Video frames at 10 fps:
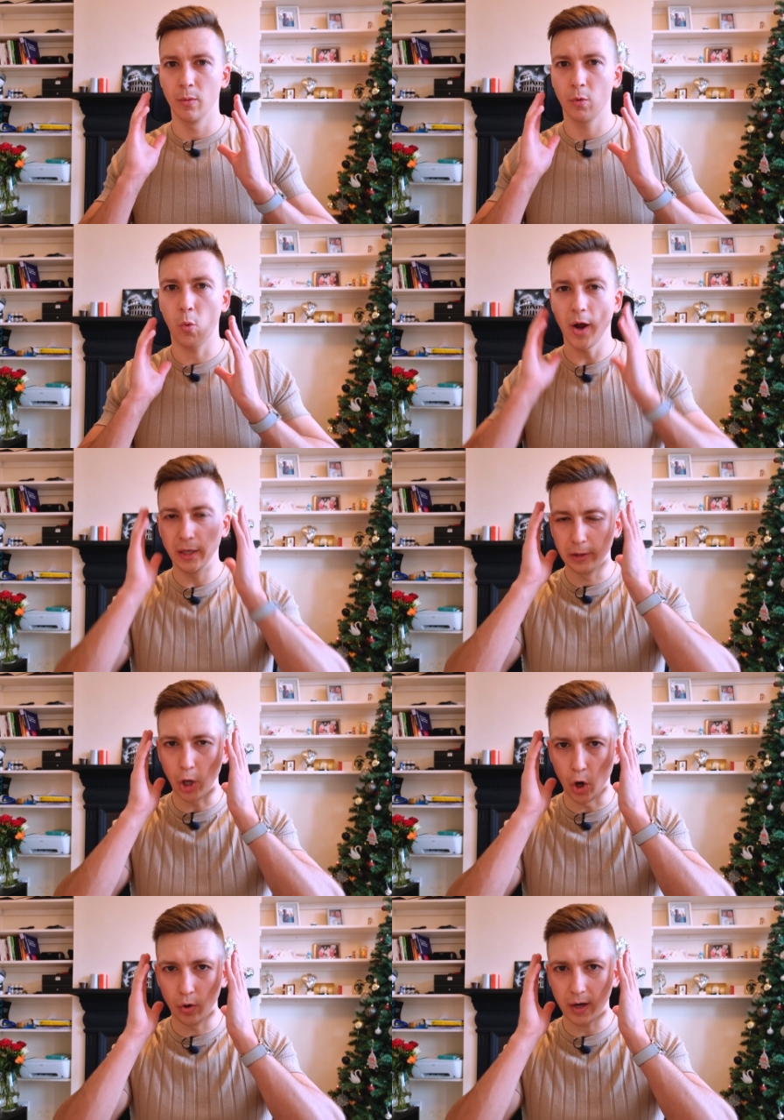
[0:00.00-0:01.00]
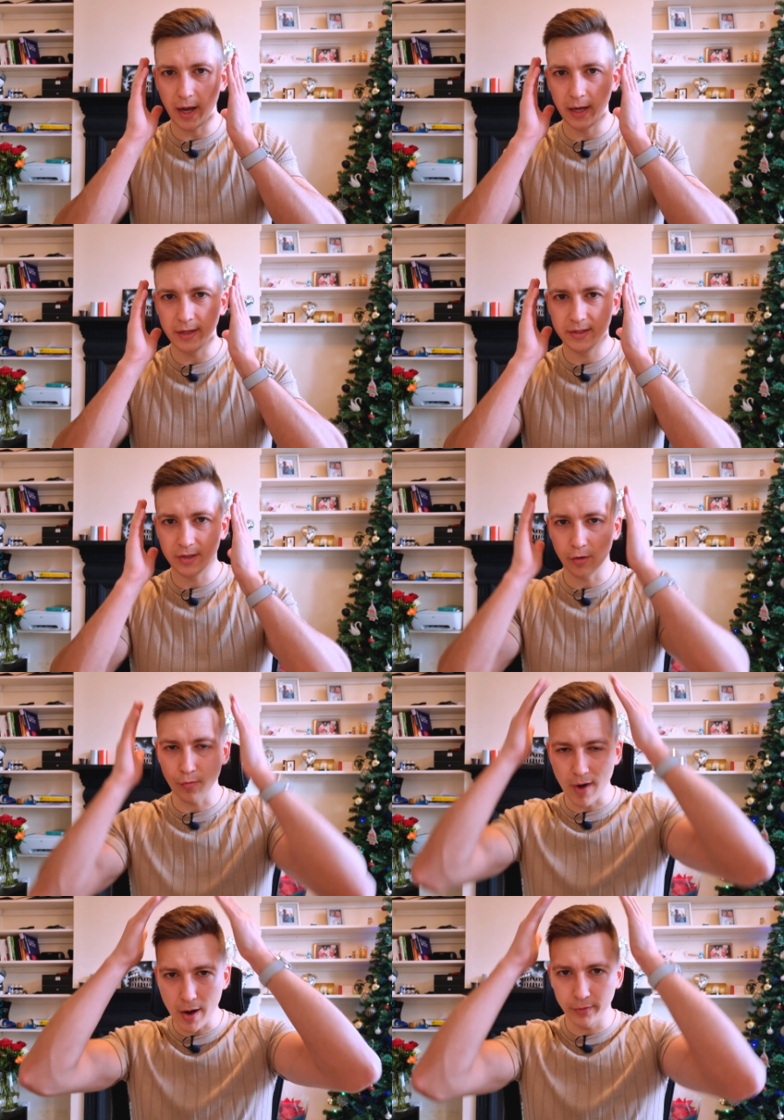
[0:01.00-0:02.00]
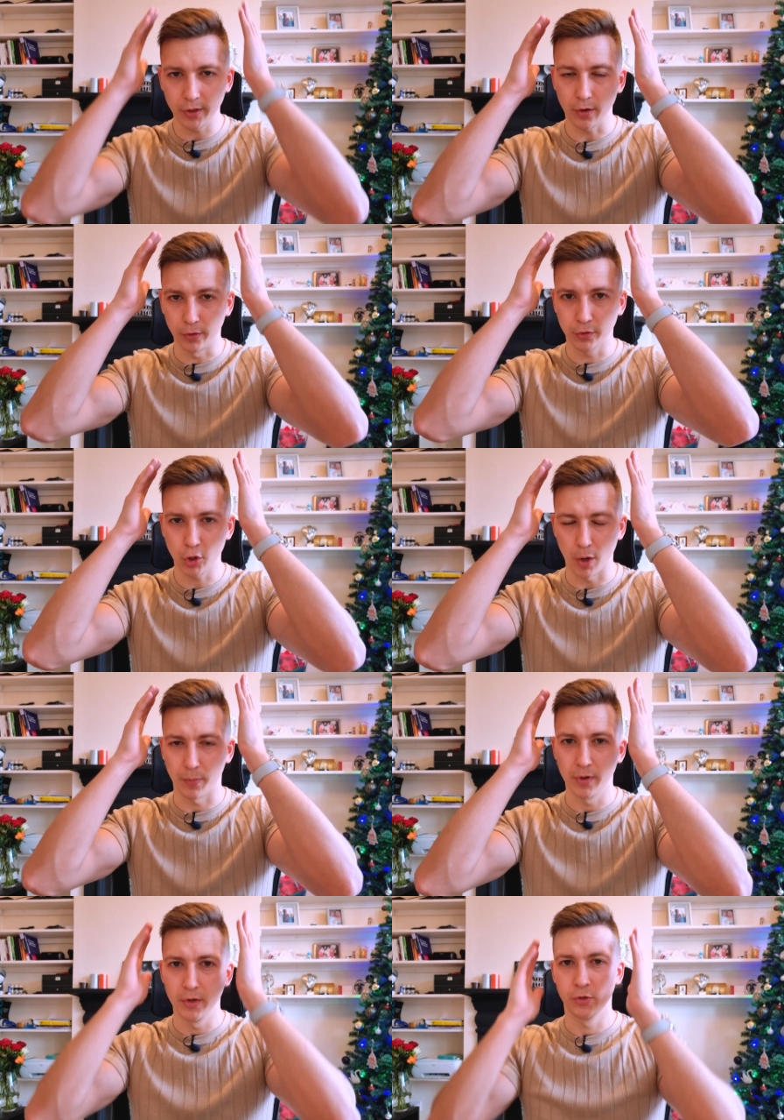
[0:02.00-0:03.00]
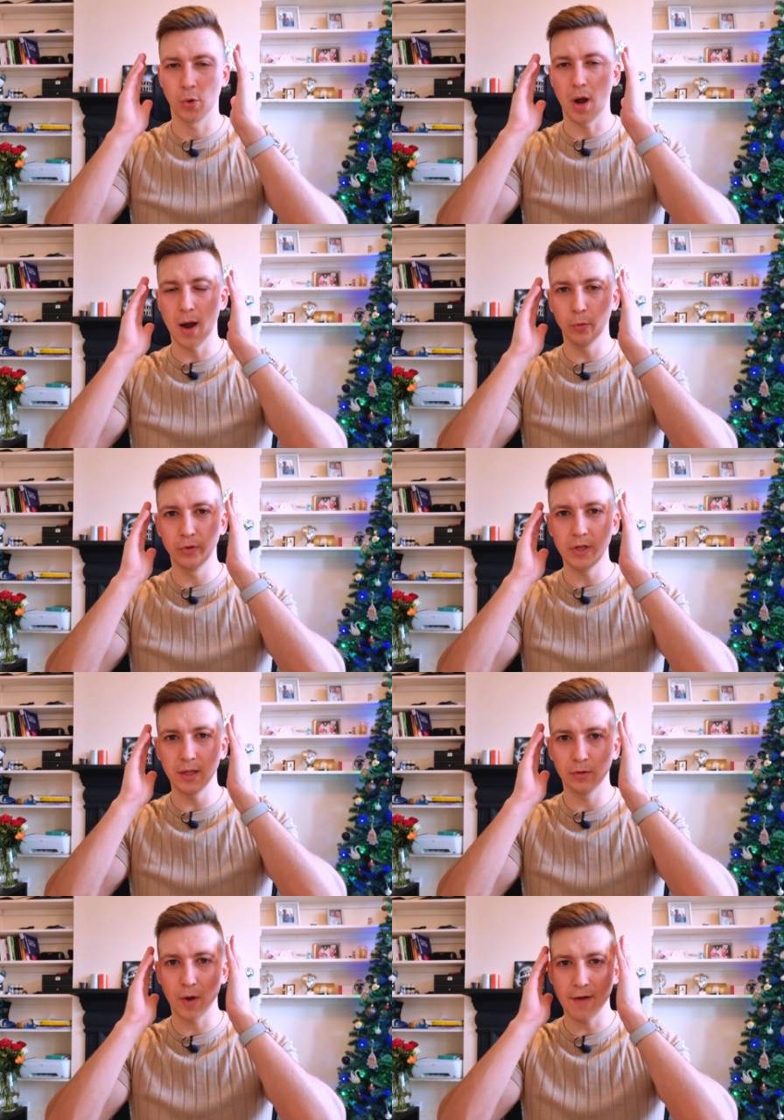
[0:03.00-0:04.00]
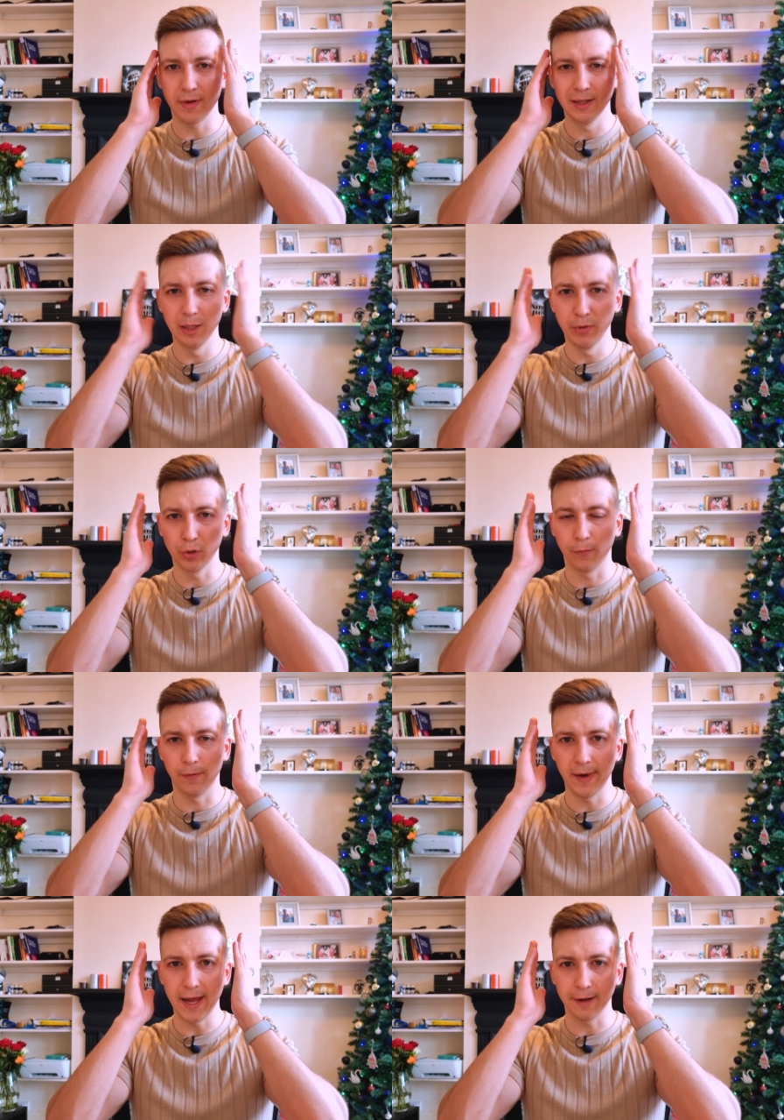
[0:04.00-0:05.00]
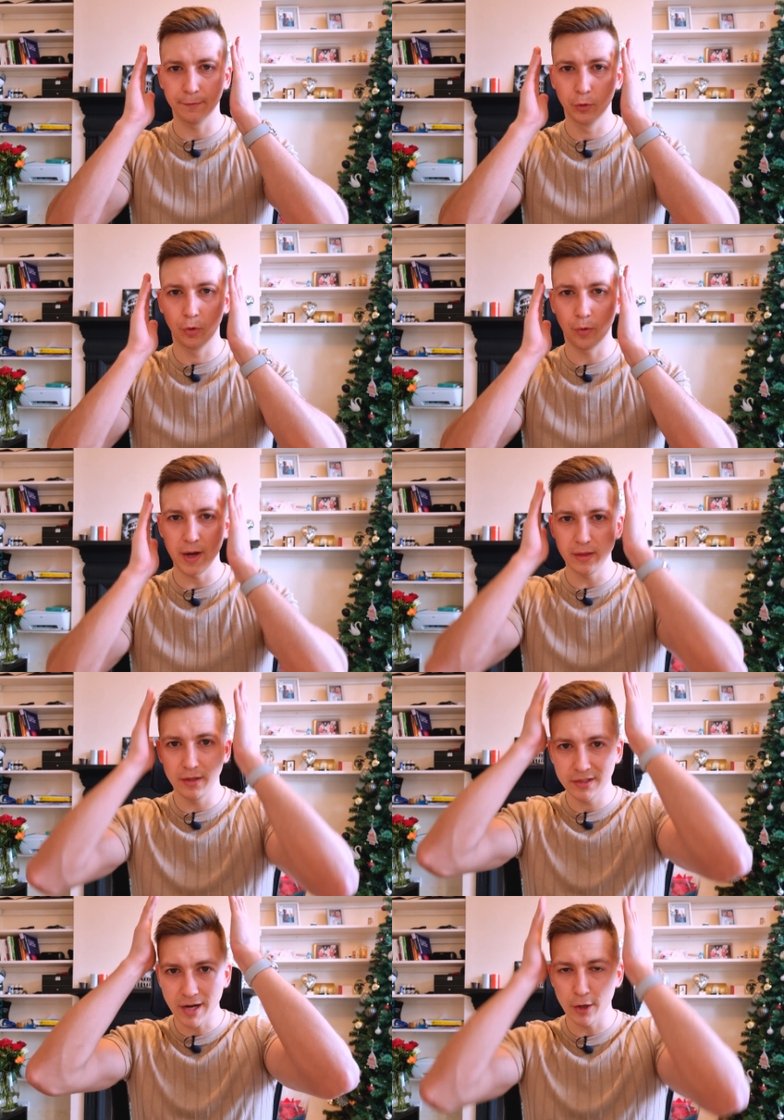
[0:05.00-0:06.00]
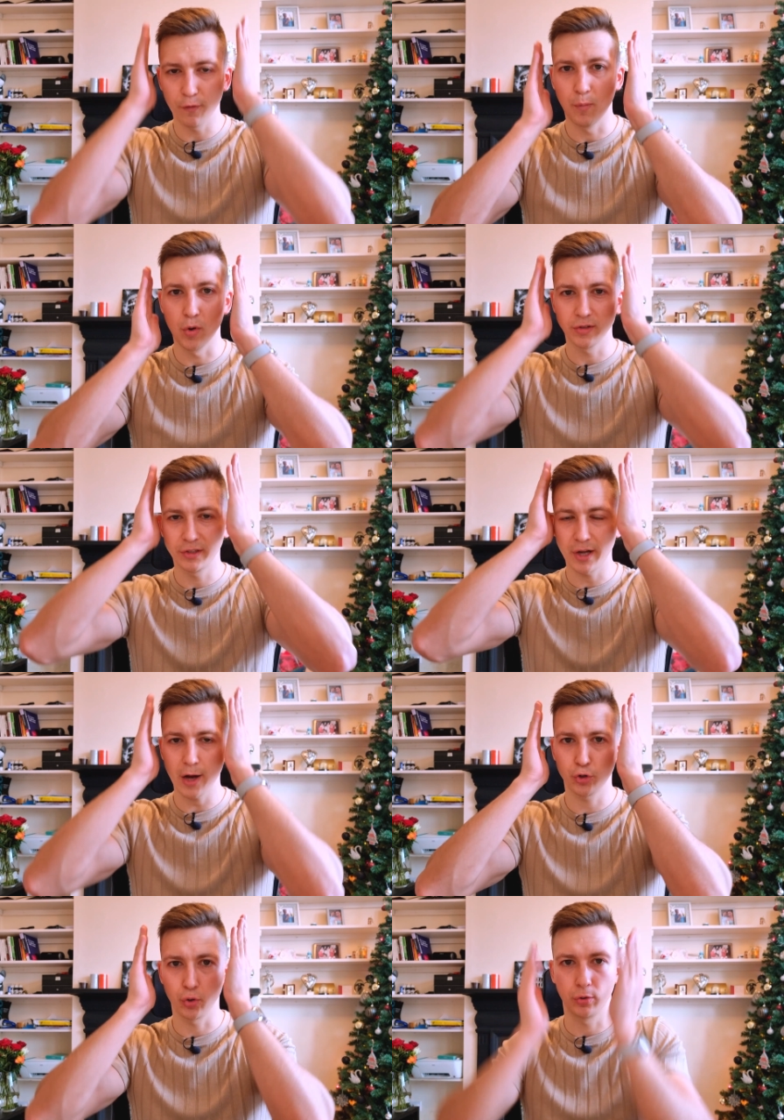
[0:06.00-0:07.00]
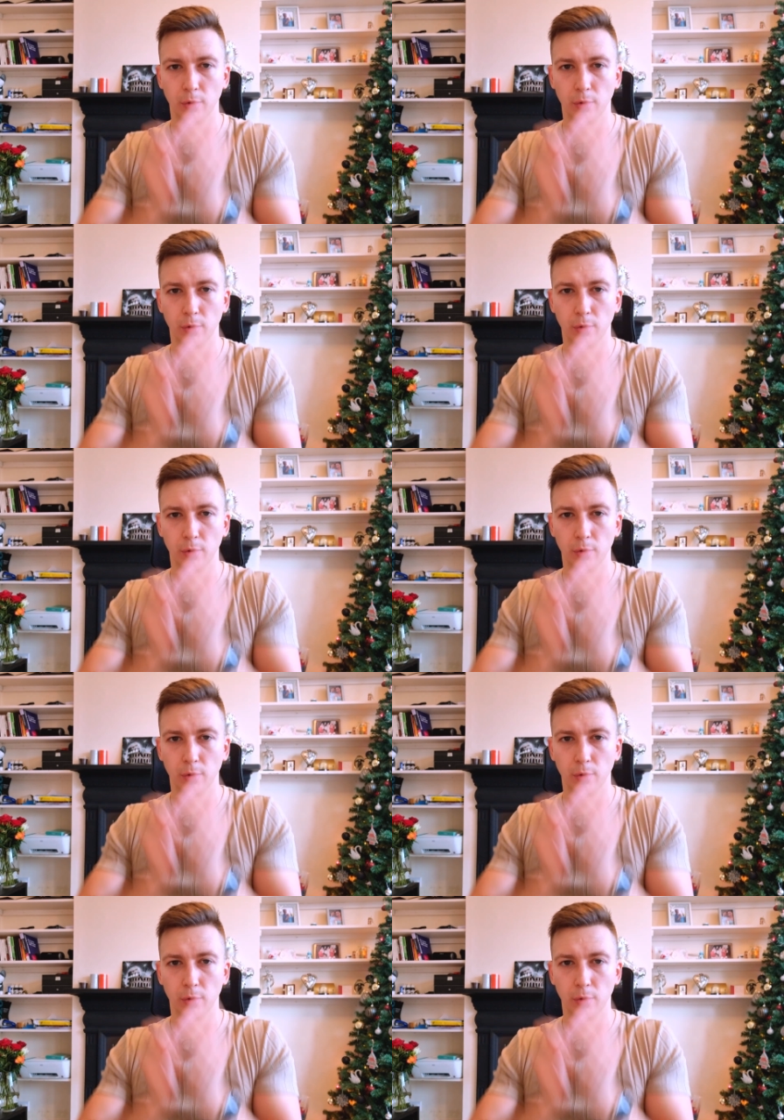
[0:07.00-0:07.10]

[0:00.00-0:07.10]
quite long and it's rounding on top. So I would need to have a little bit of length to create this kind of more structured